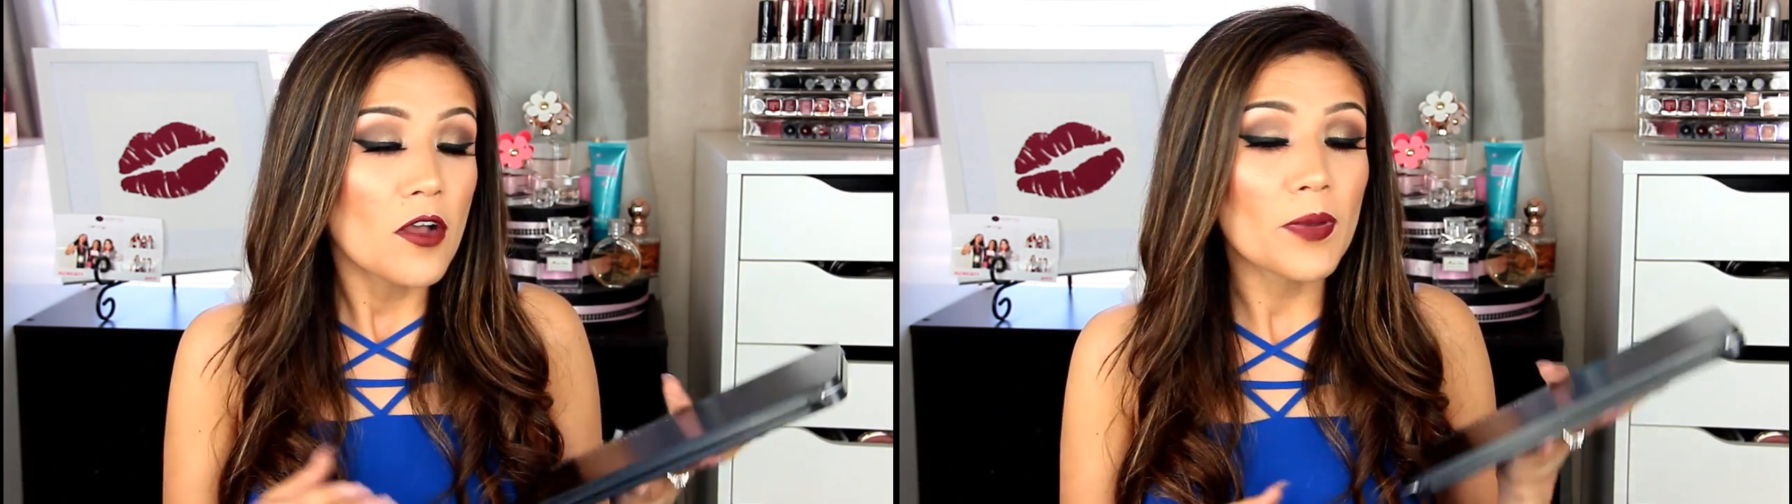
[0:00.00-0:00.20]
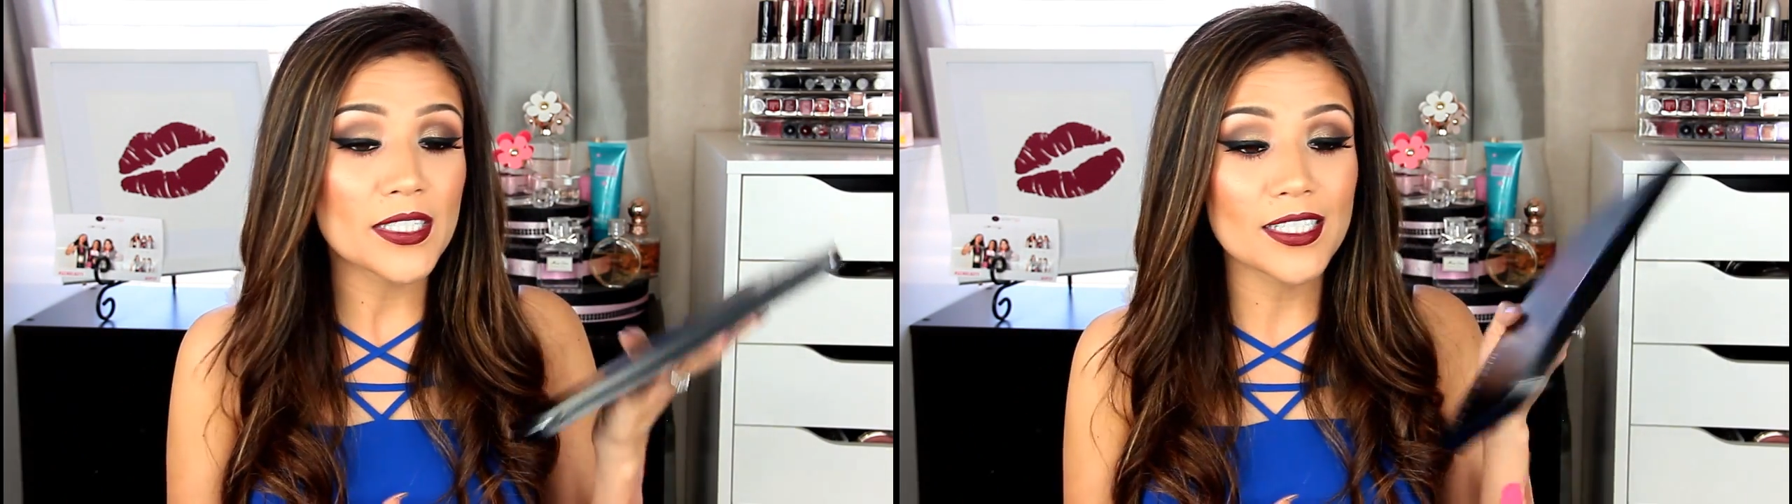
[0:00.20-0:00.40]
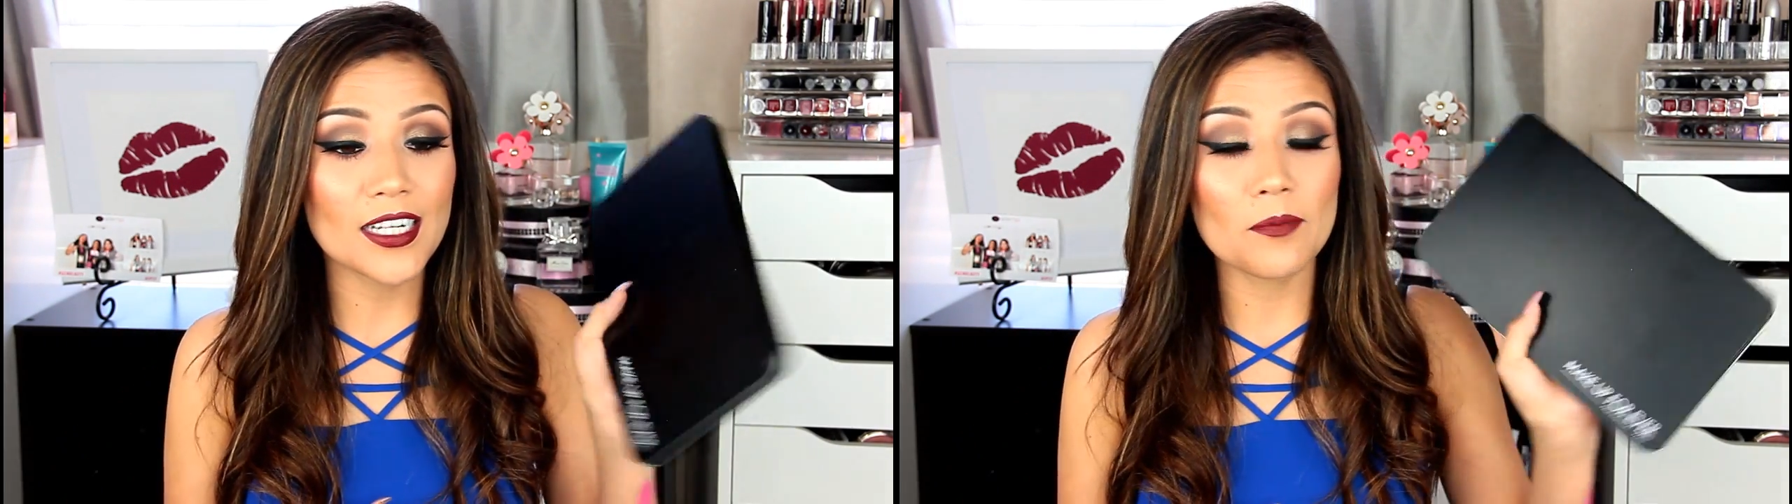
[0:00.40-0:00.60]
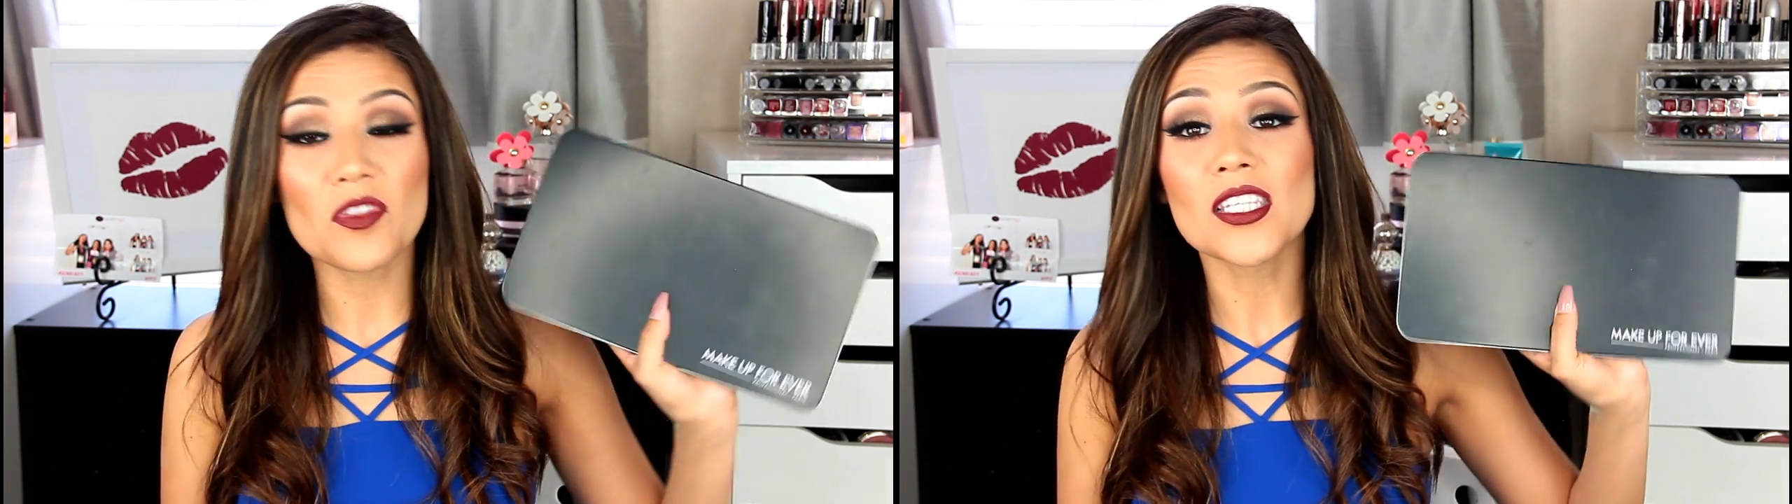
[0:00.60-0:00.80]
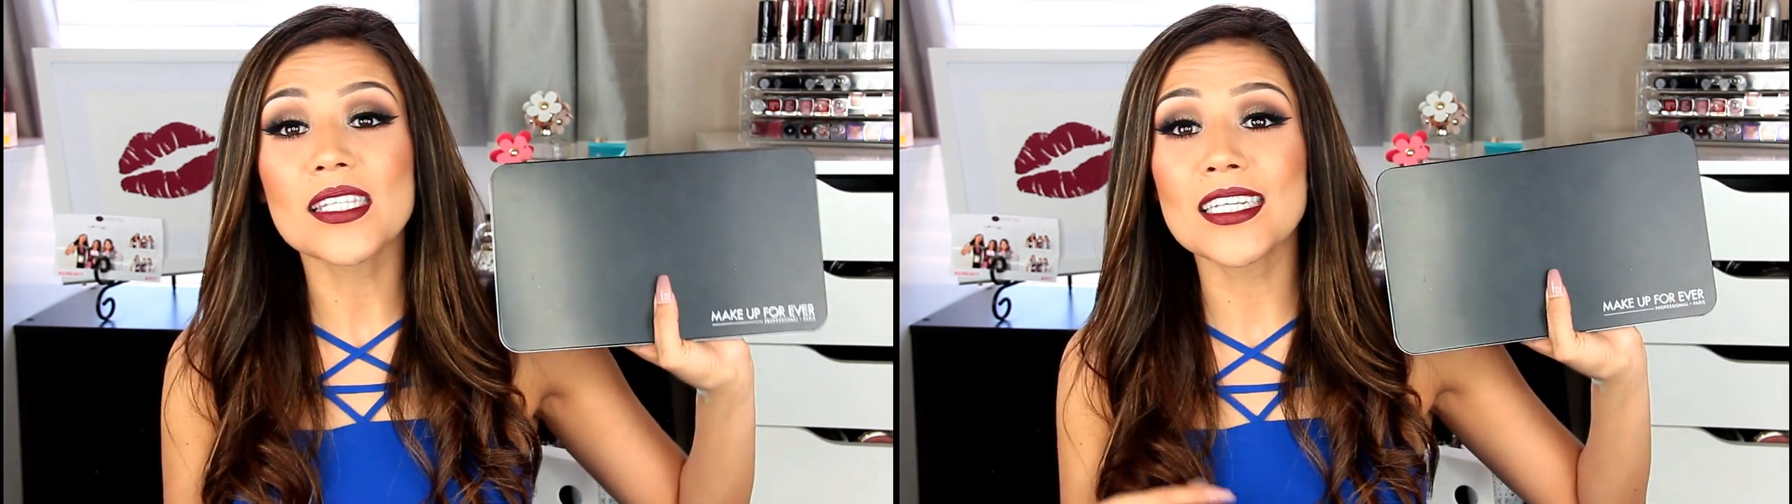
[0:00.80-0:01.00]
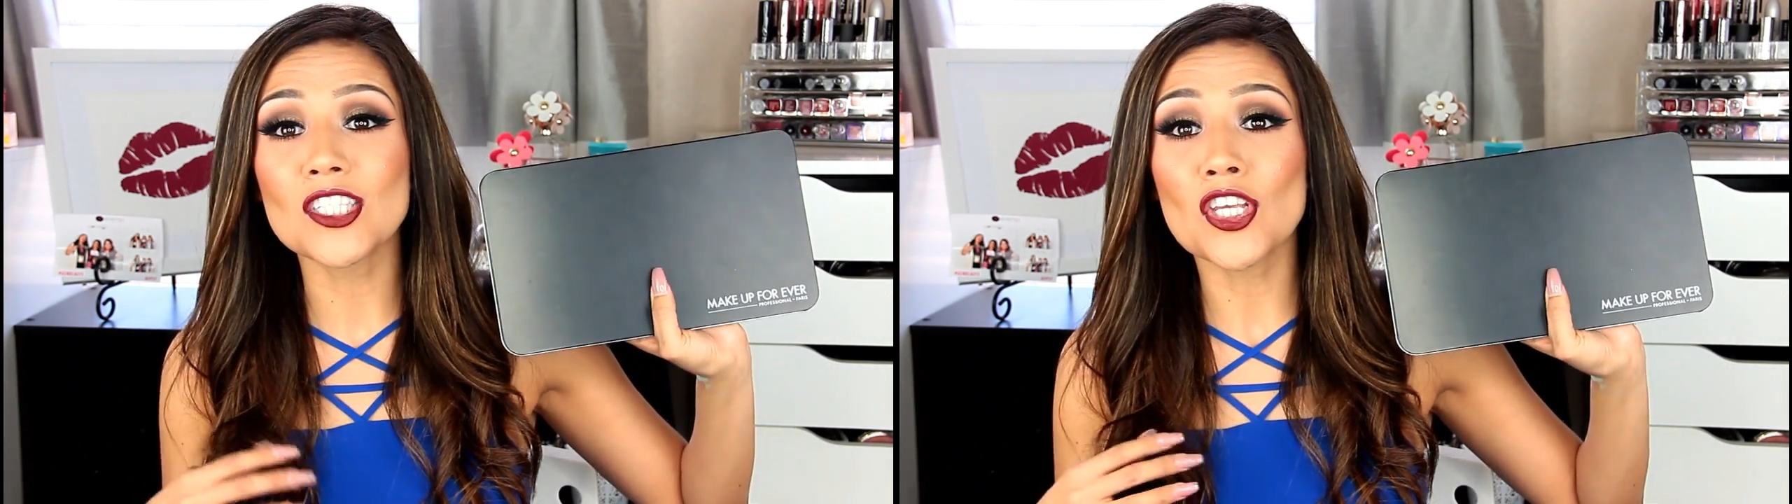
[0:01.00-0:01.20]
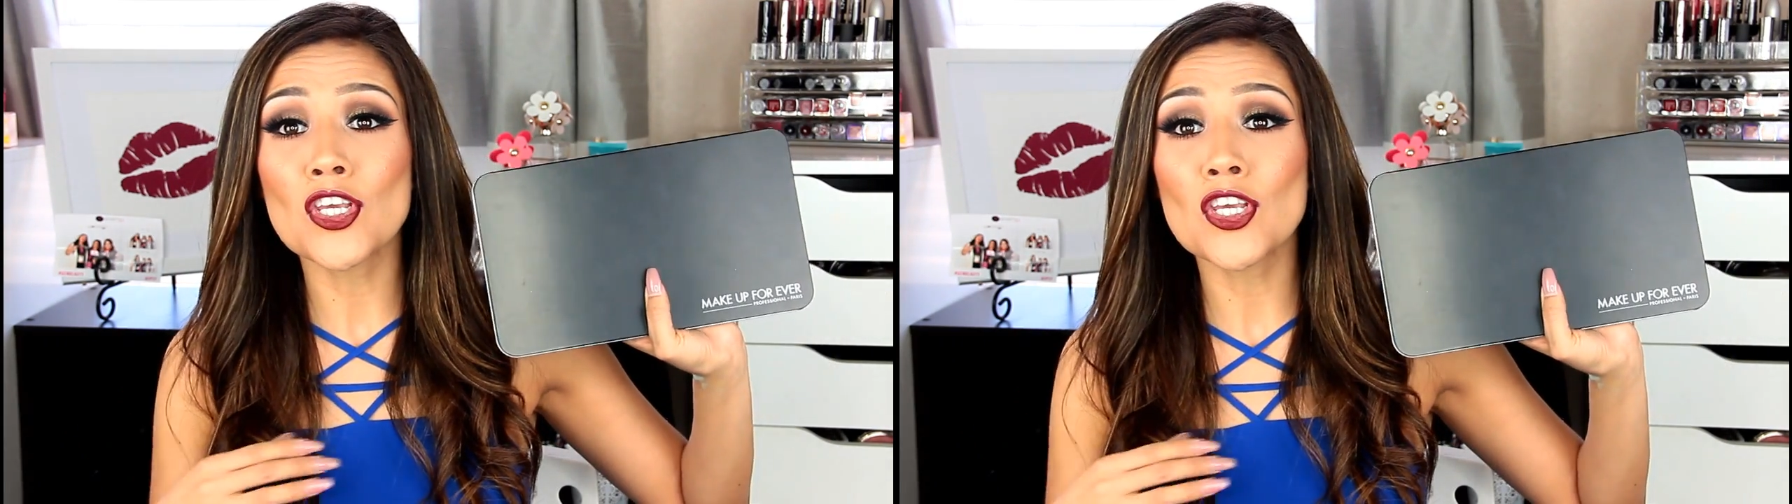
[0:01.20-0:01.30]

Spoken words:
Picked it up. This thing is